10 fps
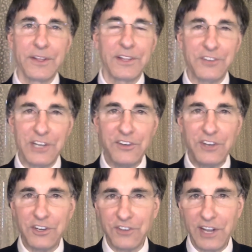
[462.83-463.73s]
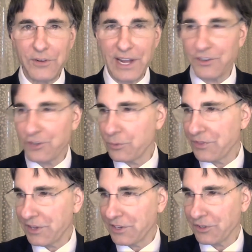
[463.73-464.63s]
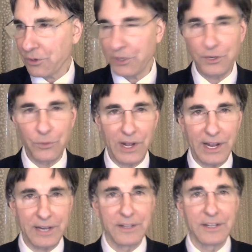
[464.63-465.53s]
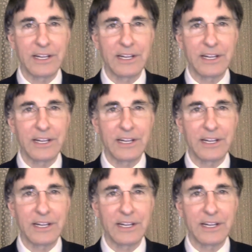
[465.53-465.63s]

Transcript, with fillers: It's easy to say gratitude when things are going your way.